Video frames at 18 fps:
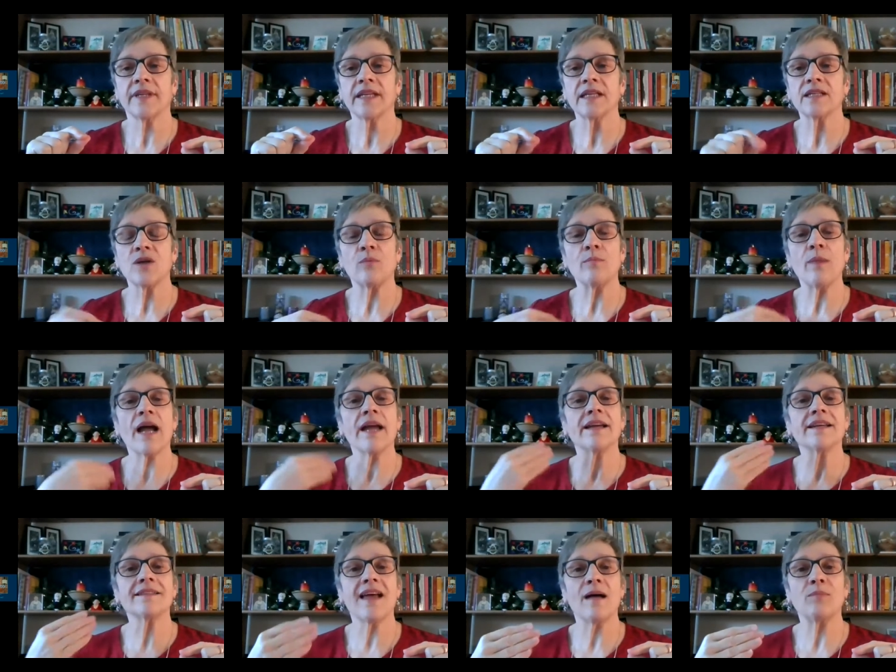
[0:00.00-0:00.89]
So my
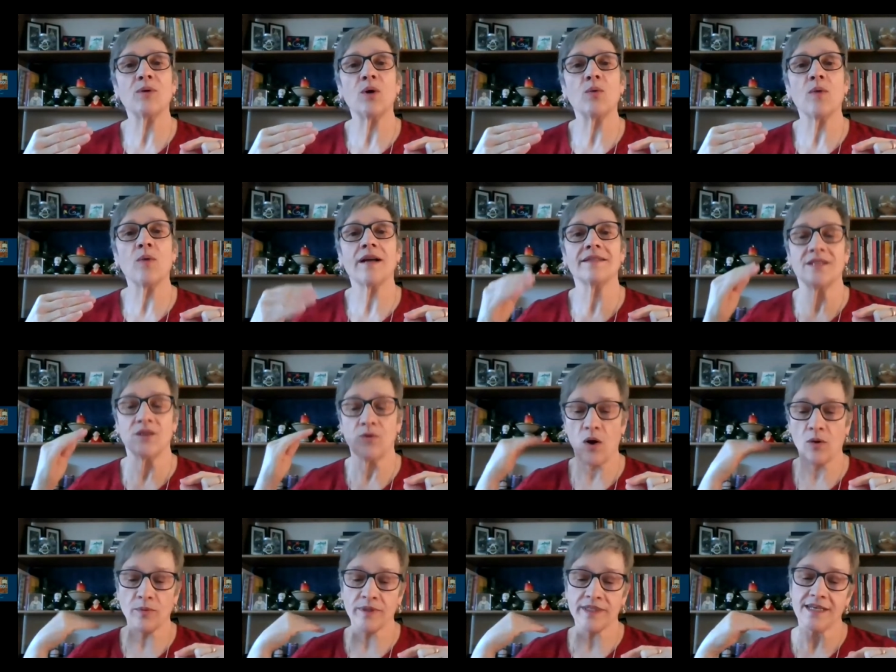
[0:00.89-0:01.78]
example was, you
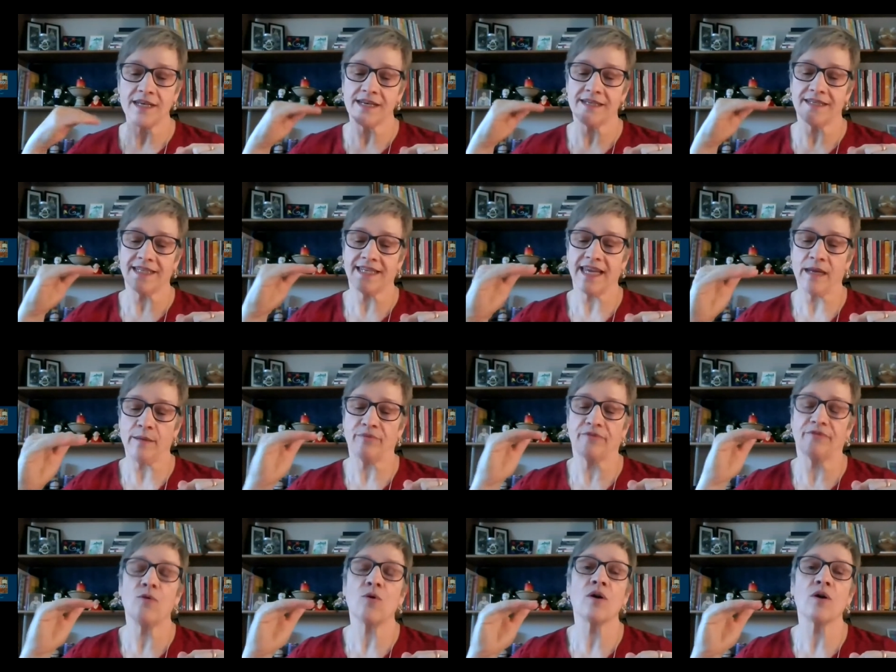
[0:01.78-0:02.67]
always need to keep
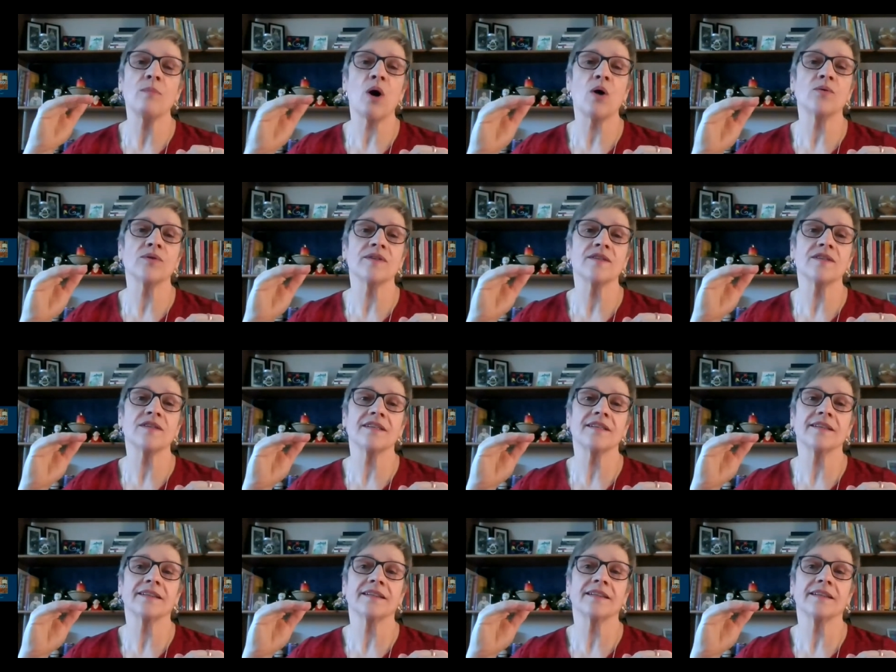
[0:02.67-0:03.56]

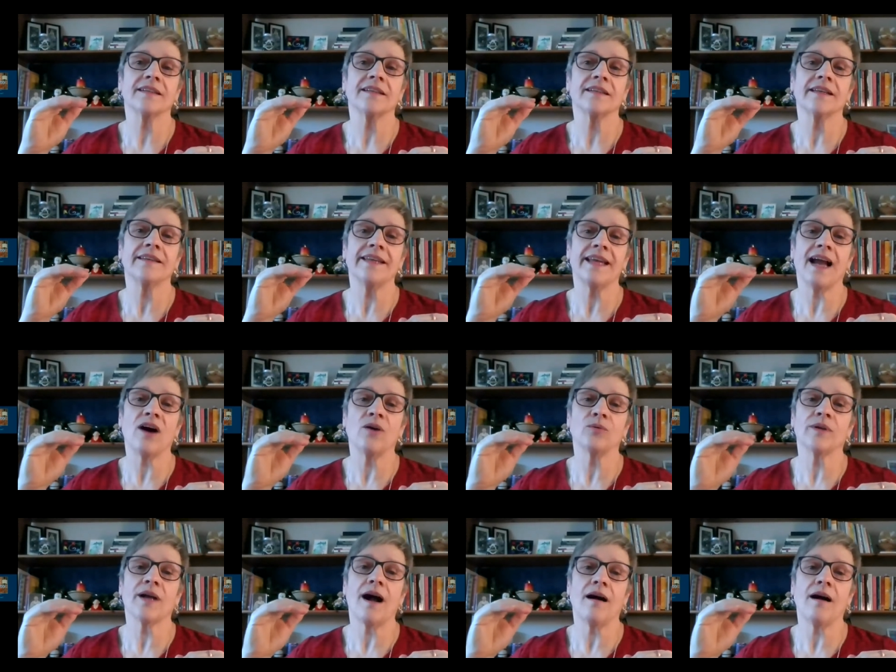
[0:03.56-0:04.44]
foremost the
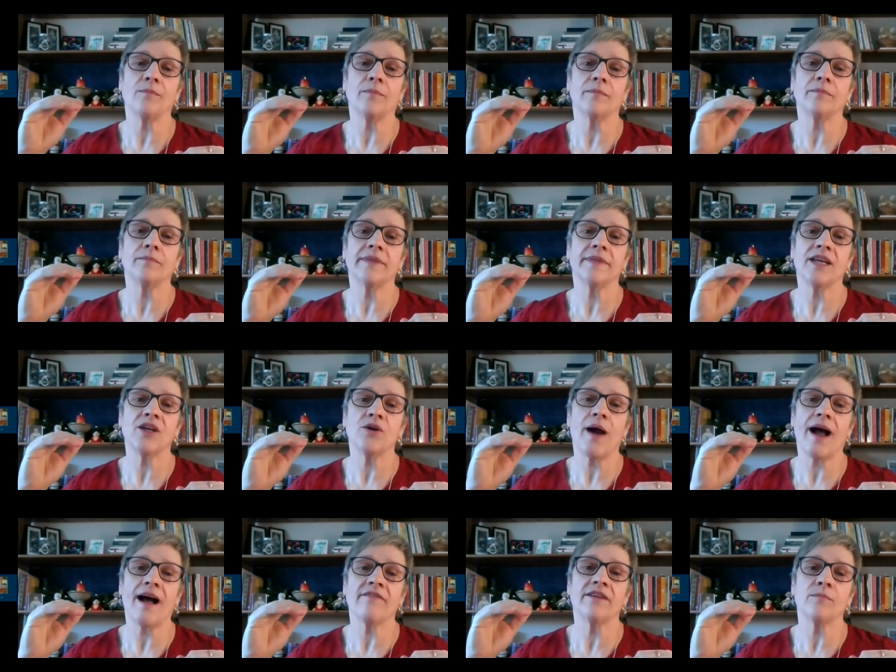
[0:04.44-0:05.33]
outcome that you
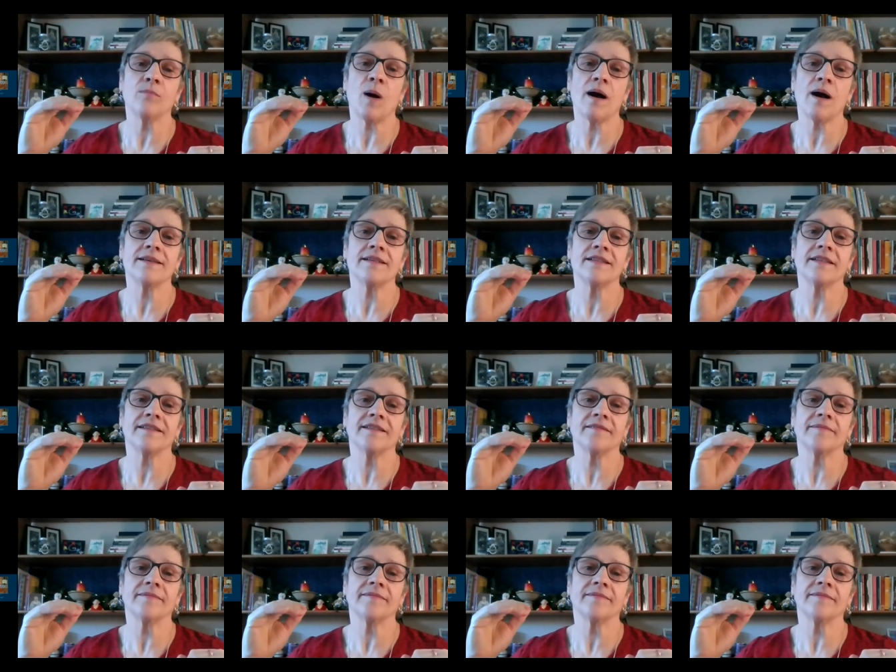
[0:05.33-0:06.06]
have in mind.